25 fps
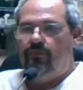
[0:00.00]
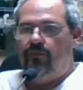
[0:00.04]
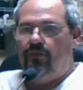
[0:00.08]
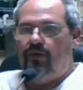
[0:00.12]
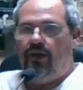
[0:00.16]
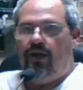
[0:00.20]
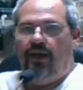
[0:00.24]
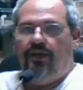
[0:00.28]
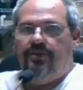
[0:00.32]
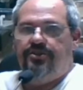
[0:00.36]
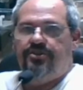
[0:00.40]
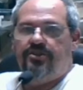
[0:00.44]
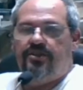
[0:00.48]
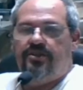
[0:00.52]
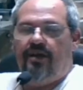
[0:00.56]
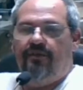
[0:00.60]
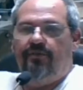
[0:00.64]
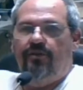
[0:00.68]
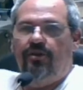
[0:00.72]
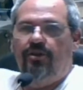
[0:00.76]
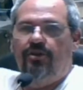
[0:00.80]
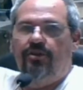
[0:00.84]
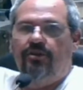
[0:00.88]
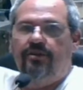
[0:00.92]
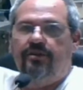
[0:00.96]
I just have a
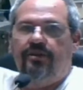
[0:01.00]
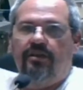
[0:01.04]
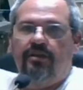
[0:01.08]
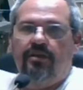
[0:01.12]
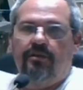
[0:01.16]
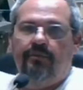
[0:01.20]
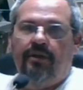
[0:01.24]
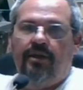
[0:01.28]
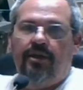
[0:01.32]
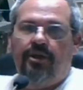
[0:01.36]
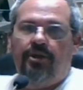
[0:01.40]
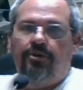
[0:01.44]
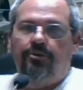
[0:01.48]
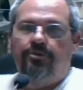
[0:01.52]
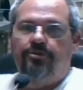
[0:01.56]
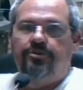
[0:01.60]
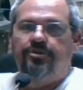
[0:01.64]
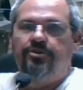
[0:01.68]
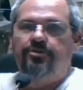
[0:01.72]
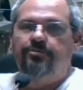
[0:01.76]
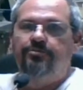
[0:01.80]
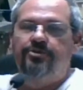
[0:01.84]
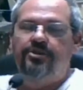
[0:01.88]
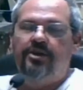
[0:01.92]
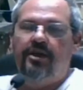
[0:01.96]
little itty bitty
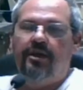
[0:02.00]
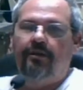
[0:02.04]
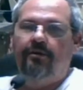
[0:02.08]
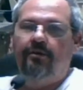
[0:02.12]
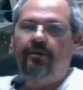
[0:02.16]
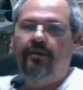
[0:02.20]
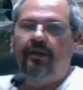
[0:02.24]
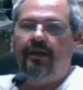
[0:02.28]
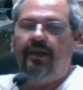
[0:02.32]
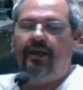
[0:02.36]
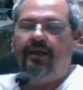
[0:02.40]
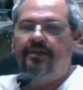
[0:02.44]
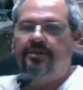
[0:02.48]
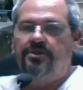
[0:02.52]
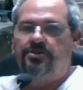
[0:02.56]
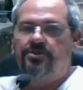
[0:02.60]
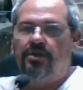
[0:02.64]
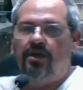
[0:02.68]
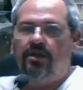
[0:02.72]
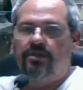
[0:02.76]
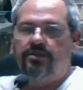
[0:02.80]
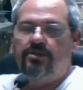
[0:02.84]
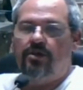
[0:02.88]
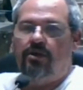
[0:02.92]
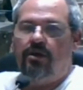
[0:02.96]
YouTube channel. I get to
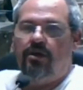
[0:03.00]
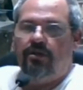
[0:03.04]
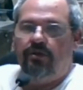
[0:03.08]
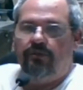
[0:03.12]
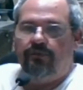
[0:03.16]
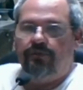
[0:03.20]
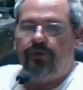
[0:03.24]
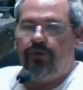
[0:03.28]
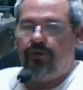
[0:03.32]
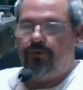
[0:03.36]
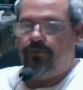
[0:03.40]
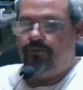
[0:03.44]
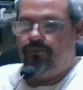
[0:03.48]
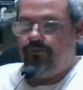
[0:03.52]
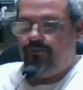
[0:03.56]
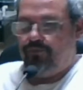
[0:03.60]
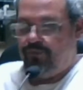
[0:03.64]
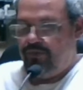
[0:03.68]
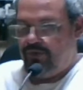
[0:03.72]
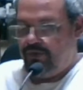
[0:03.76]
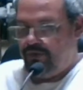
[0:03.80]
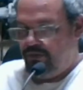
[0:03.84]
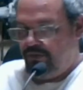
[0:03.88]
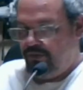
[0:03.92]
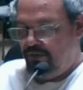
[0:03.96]
talk to all of you.
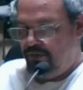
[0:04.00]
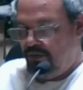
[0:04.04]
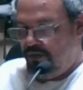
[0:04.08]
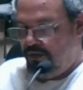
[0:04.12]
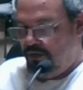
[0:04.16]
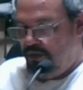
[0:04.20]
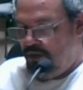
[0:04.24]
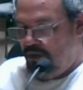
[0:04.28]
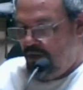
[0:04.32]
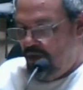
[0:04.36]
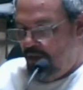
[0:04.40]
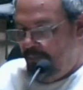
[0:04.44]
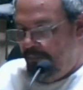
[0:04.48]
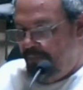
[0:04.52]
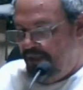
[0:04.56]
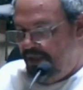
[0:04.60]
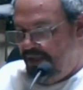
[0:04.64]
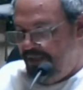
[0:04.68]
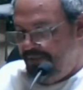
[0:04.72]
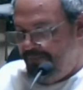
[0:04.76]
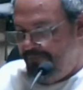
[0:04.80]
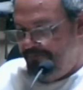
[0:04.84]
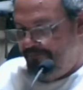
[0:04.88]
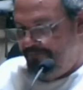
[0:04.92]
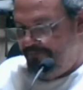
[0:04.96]

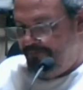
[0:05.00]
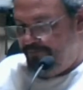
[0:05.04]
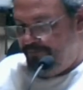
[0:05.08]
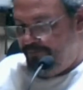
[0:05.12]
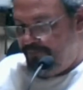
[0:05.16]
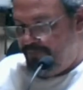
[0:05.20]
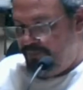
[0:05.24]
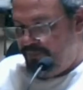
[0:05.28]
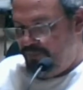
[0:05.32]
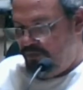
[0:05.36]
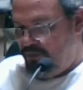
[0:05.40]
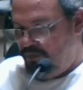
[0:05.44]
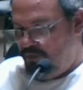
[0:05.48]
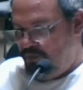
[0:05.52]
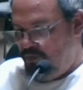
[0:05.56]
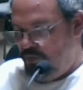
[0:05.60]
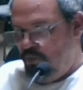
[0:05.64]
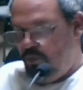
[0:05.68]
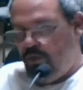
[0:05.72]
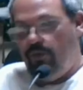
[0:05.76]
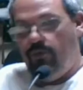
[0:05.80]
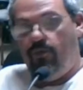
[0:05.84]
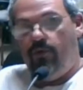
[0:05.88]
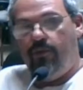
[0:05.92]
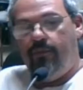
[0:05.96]
But
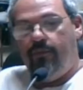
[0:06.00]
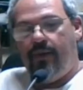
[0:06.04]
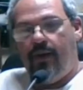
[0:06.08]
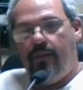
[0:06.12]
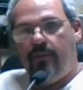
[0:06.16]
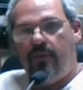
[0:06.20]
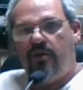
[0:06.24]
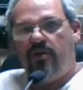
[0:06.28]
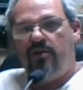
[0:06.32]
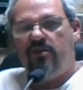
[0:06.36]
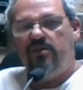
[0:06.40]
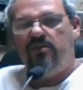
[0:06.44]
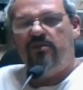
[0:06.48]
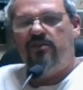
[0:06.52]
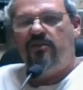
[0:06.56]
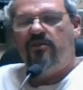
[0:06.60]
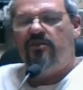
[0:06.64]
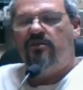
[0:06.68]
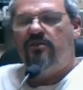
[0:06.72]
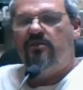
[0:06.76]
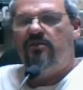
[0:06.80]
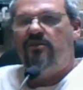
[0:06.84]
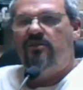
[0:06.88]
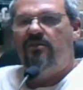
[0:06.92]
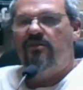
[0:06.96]
we remember
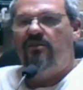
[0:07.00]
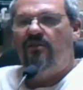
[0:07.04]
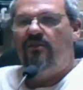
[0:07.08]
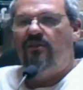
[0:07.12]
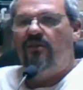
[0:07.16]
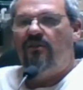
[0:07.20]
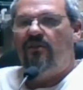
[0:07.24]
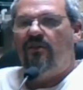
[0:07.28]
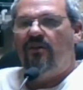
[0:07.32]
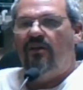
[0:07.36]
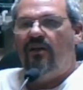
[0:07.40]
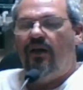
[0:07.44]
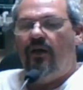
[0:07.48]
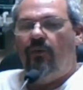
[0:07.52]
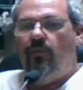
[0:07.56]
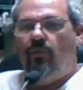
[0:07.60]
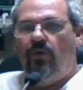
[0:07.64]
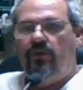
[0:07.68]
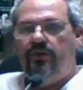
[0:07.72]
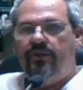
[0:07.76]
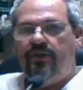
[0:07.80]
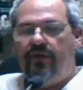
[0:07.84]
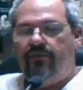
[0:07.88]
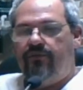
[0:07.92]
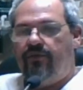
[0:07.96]
and
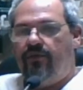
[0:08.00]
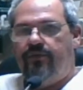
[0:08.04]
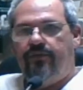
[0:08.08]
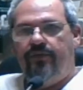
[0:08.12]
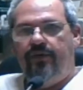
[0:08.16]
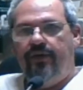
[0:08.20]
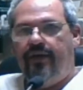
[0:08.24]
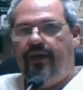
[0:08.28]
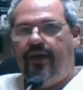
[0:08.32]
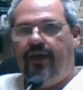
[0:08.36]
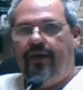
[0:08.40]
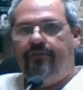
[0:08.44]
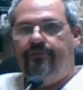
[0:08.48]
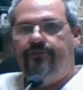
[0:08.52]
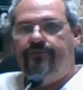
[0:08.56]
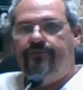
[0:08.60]
we'll never forget.